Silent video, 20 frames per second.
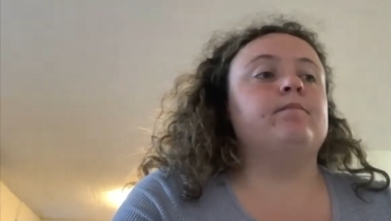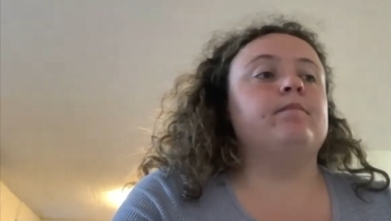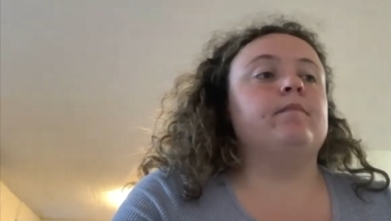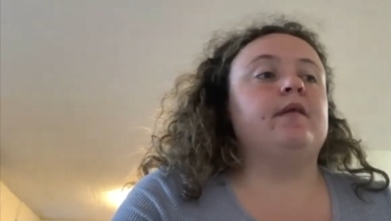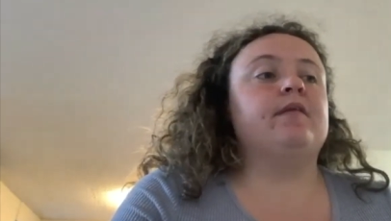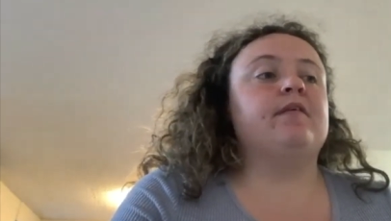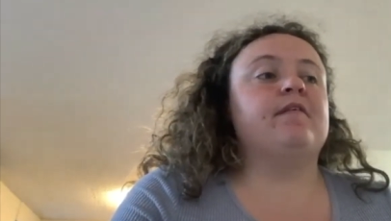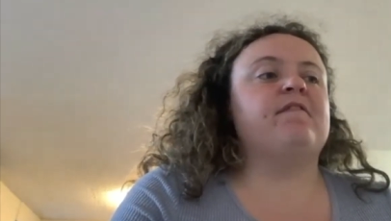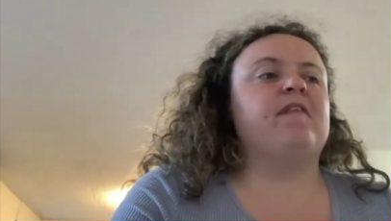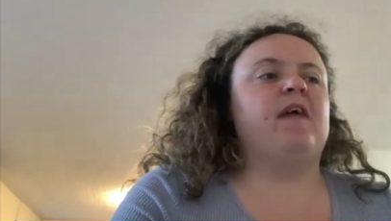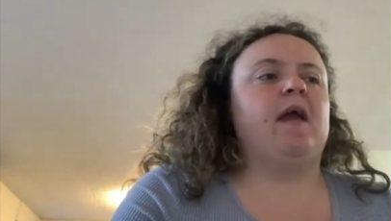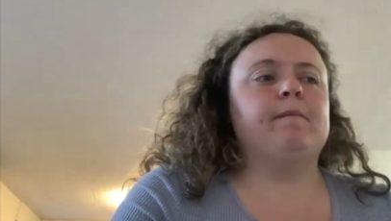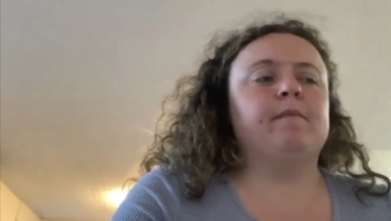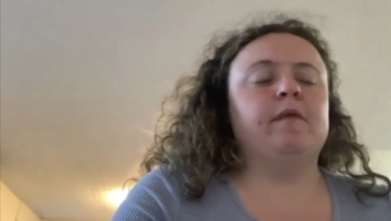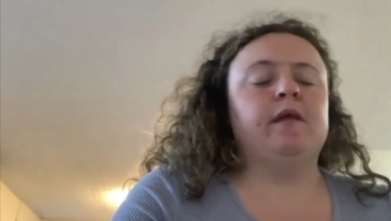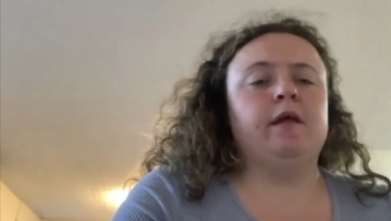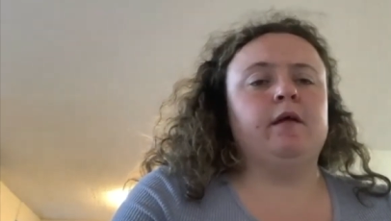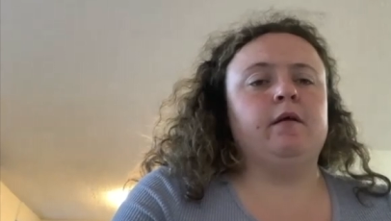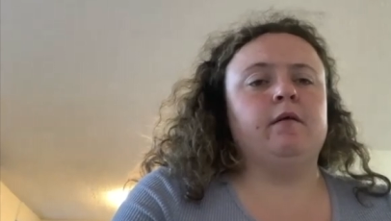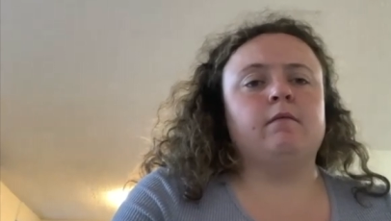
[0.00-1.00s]
It's a
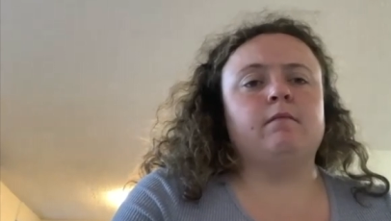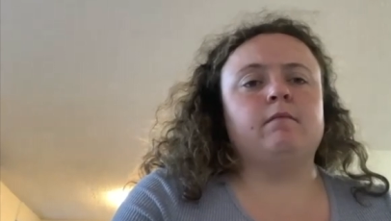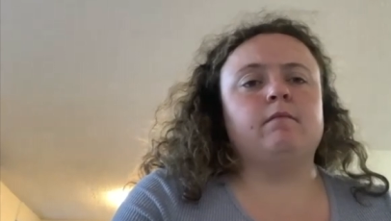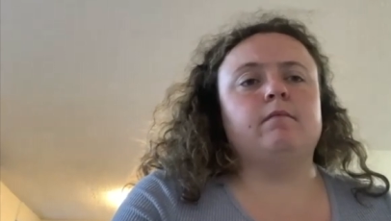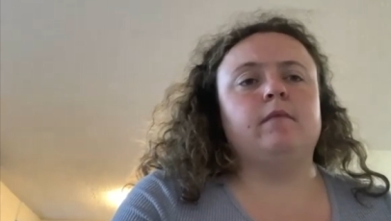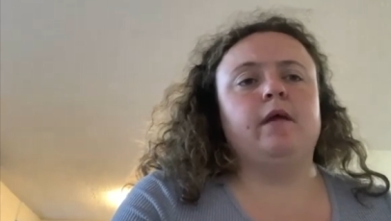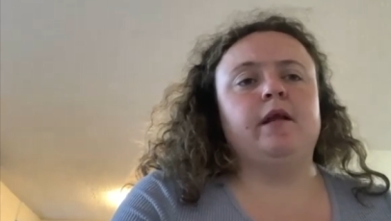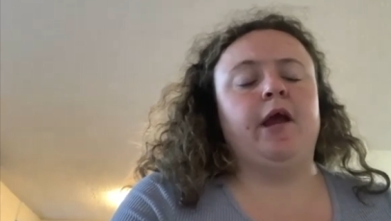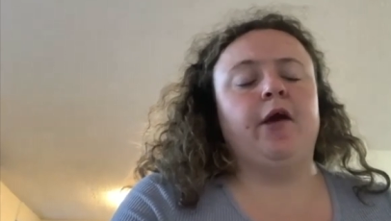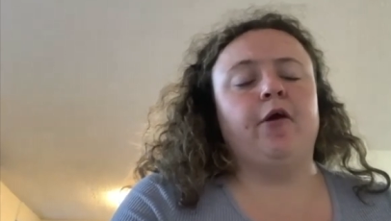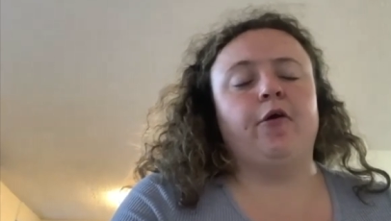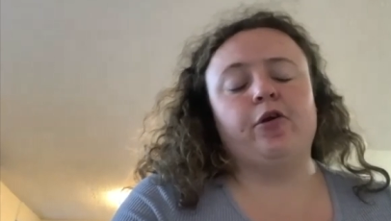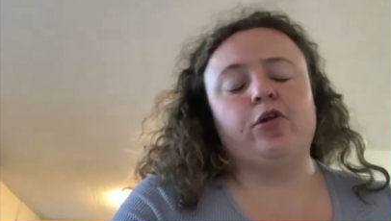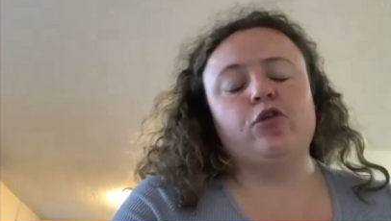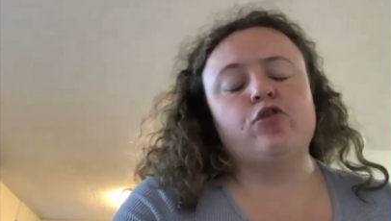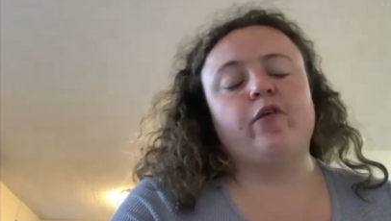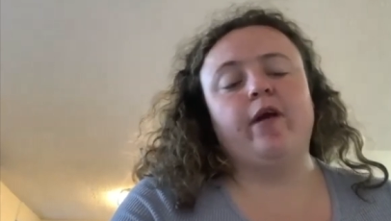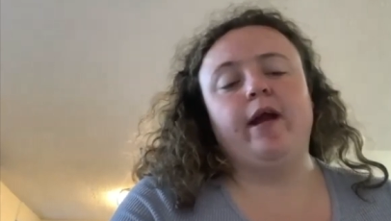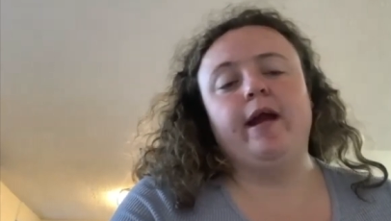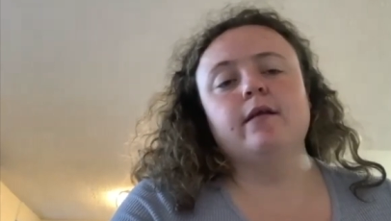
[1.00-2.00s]
family inherited
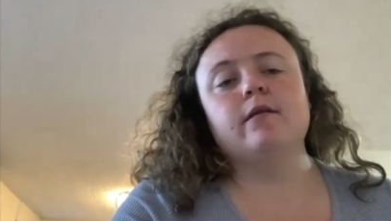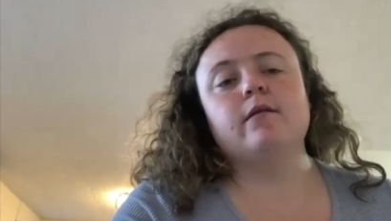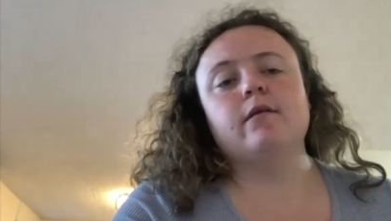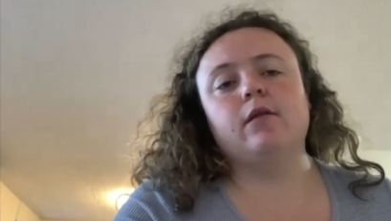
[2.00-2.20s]
trait.